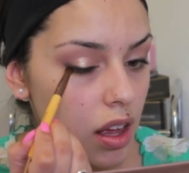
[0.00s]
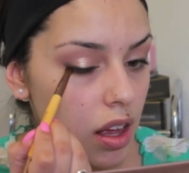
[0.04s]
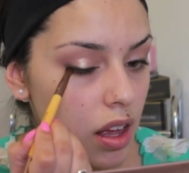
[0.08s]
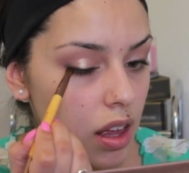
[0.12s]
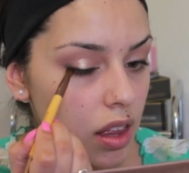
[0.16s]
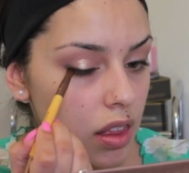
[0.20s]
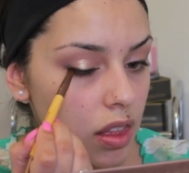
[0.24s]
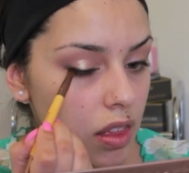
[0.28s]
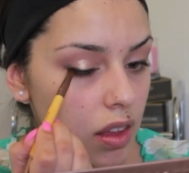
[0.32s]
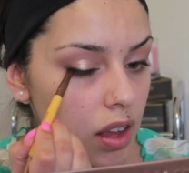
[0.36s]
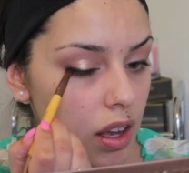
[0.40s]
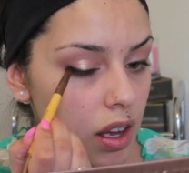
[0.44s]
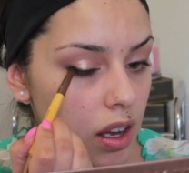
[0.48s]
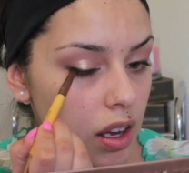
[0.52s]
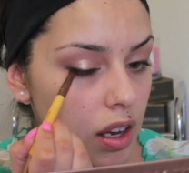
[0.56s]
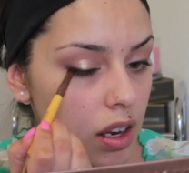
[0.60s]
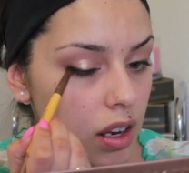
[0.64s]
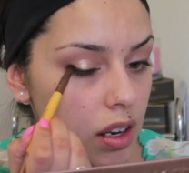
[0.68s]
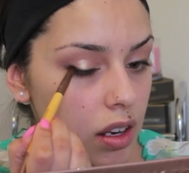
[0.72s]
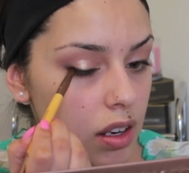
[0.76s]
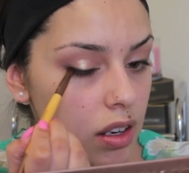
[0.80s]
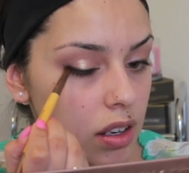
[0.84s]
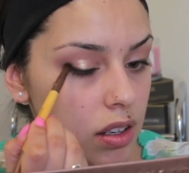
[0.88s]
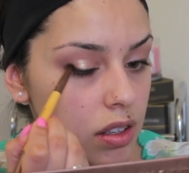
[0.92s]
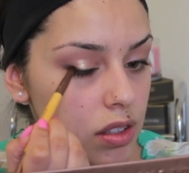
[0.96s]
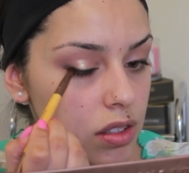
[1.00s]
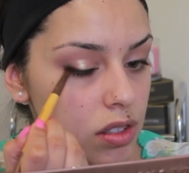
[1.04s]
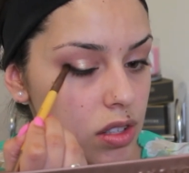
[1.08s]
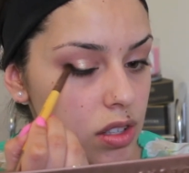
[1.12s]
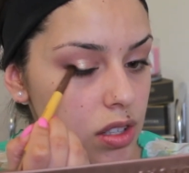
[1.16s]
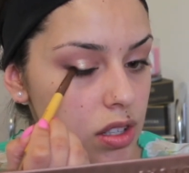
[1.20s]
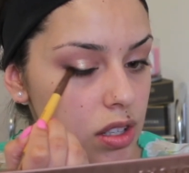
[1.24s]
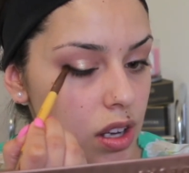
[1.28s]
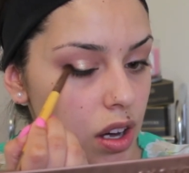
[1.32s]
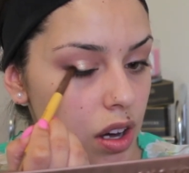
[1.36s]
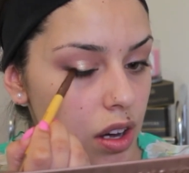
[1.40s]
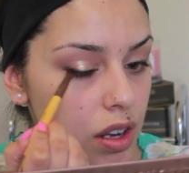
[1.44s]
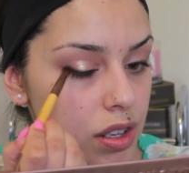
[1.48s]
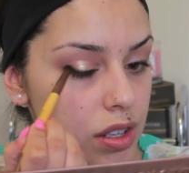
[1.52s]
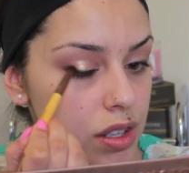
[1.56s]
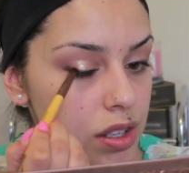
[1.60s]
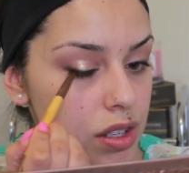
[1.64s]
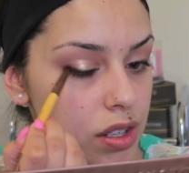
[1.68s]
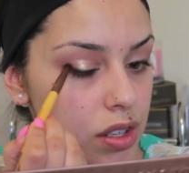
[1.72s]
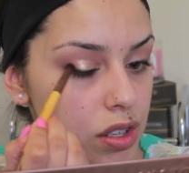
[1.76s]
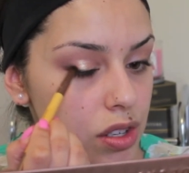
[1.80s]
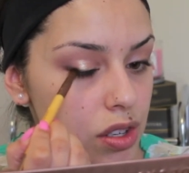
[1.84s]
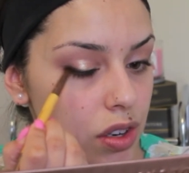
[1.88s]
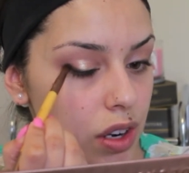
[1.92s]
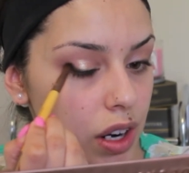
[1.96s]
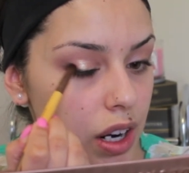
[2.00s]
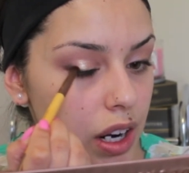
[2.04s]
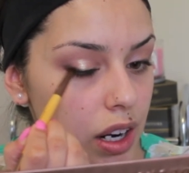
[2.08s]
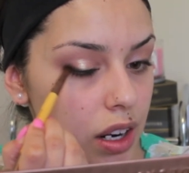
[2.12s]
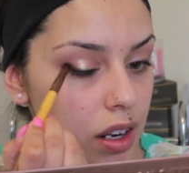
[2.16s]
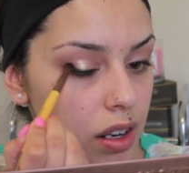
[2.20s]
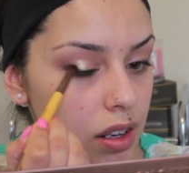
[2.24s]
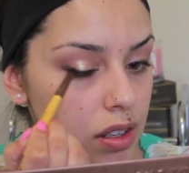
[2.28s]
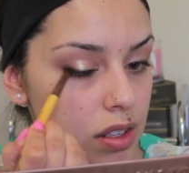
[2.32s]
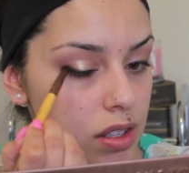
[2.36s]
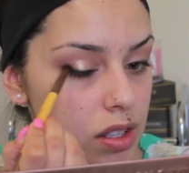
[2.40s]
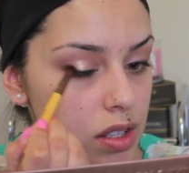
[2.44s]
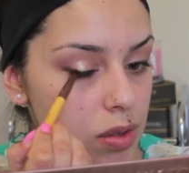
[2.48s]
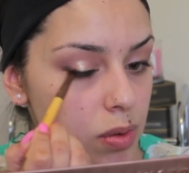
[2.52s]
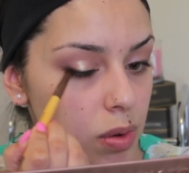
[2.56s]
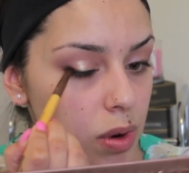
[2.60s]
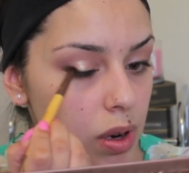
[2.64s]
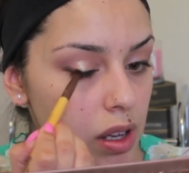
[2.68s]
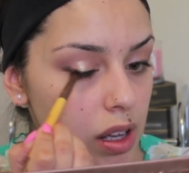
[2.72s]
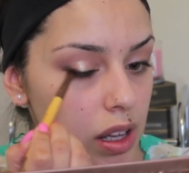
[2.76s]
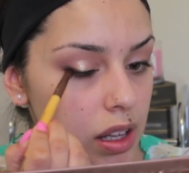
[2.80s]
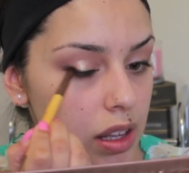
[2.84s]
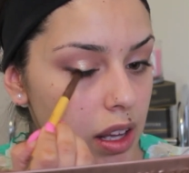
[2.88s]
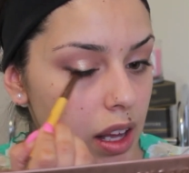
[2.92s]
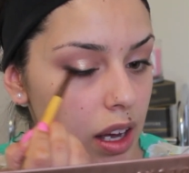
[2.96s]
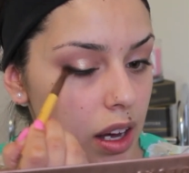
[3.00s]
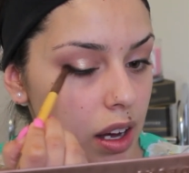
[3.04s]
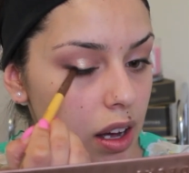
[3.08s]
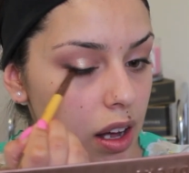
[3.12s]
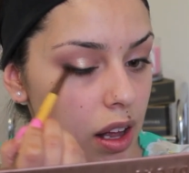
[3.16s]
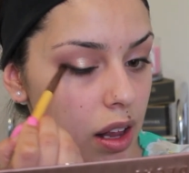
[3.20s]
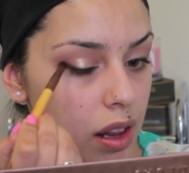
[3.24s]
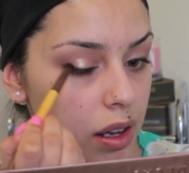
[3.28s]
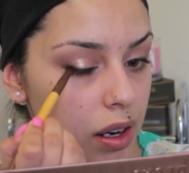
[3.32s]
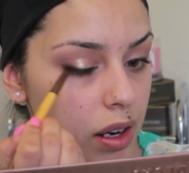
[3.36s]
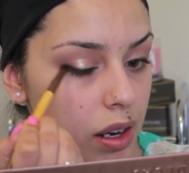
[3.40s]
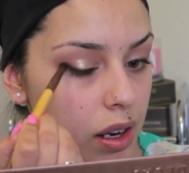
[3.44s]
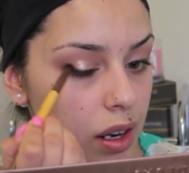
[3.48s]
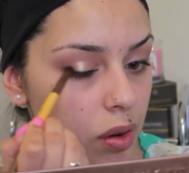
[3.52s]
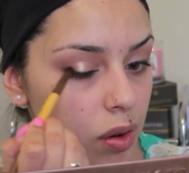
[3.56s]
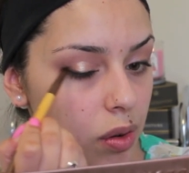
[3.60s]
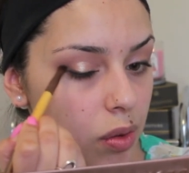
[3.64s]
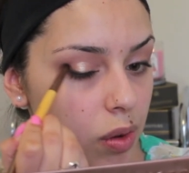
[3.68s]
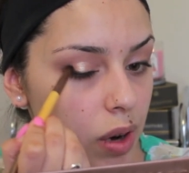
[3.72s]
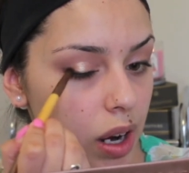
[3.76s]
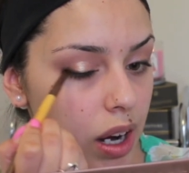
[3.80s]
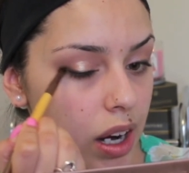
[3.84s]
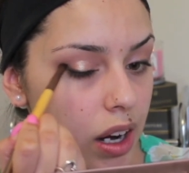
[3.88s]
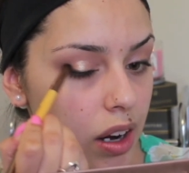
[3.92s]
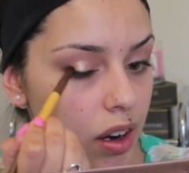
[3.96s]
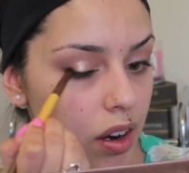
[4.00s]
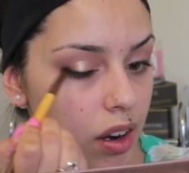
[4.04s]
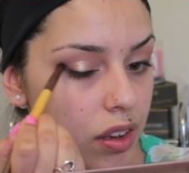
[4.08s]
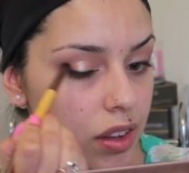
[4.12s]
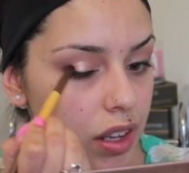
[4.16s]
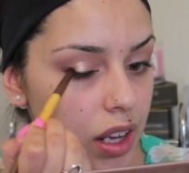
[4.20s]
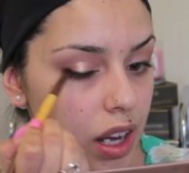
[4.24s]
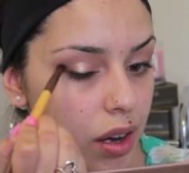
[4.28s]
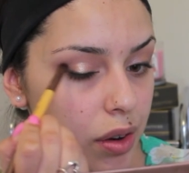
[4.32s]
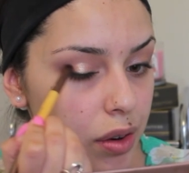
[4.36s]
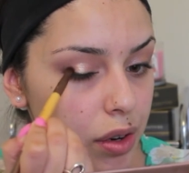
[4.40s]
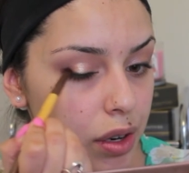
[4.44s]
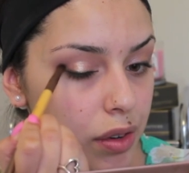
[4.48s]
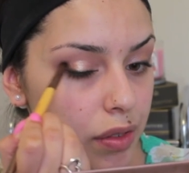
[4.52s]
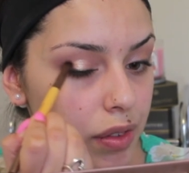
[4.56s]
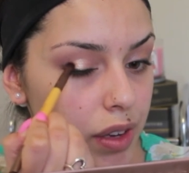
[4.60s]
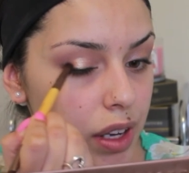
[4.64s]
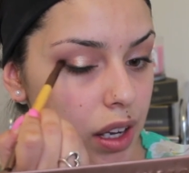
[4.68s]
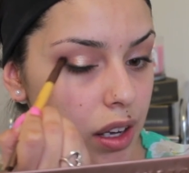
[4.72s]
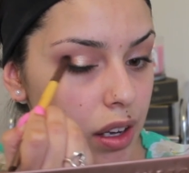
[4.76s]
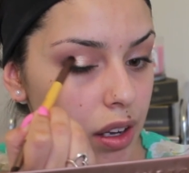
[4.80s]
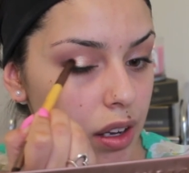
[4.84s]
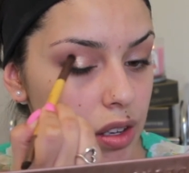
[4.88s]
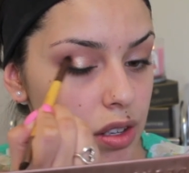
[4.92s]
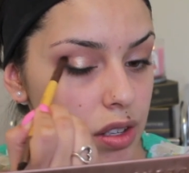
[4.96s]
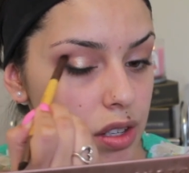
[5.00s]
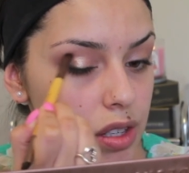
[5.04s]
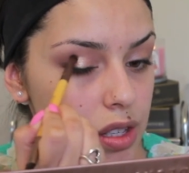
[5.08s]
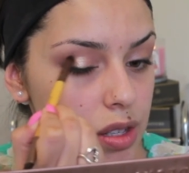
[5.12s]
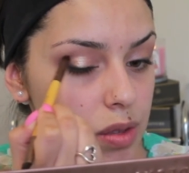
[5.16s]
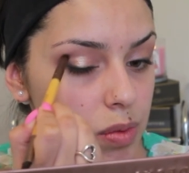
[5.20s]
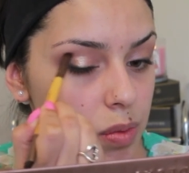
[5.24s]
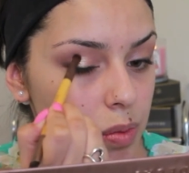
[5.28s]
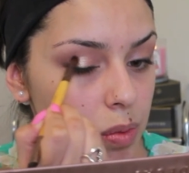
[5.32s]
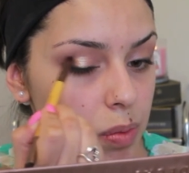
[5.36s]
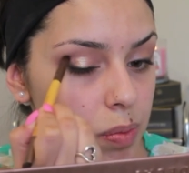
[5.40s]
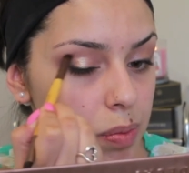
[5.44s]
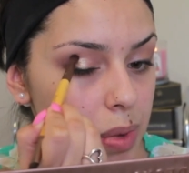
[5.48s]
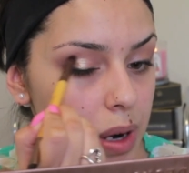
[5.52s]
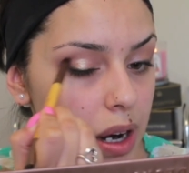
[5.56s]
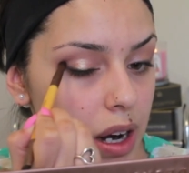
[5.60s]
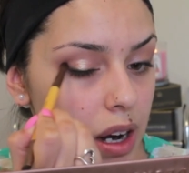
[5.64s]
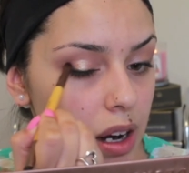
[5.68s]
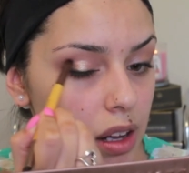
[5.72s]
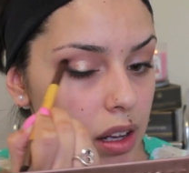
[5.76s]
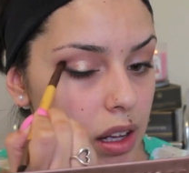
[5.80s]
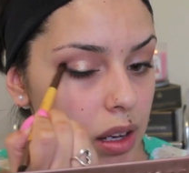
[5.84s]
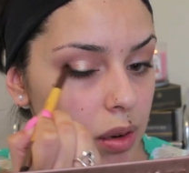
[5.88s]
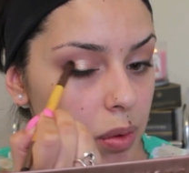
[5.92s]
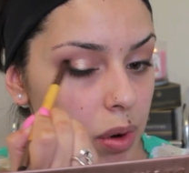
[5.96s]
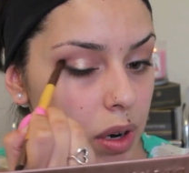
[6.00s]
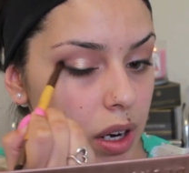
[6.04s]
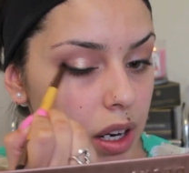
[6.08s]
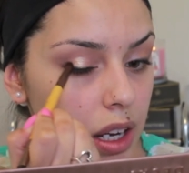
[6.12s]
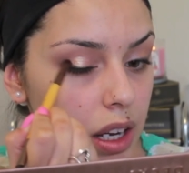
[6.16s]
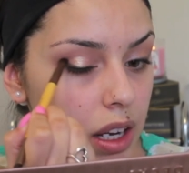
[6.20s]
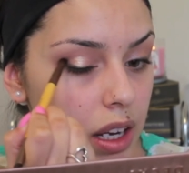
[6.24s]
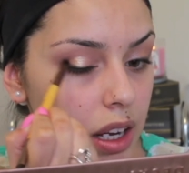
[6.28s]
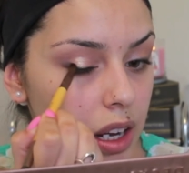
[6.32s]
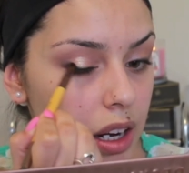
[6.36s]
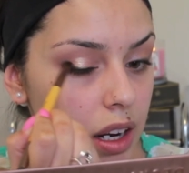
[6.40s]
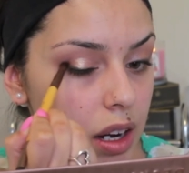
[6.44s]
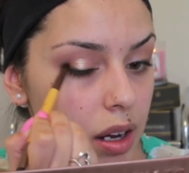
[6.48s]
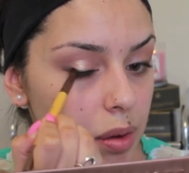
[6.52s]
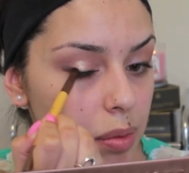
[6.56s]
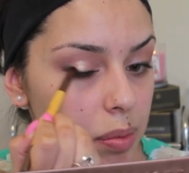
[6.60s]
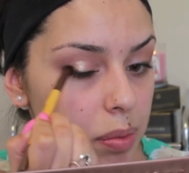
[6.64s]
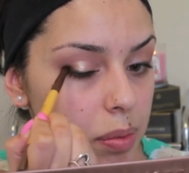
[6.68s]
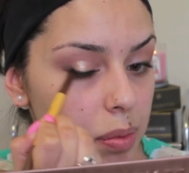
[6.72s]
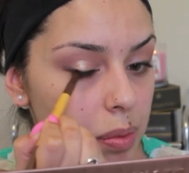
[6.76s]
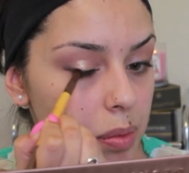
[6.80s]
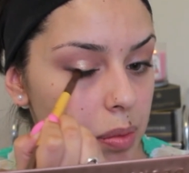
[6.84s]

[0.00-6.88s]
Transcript: And then just concentrate swirling that color right here on the outer V. Just barely working it up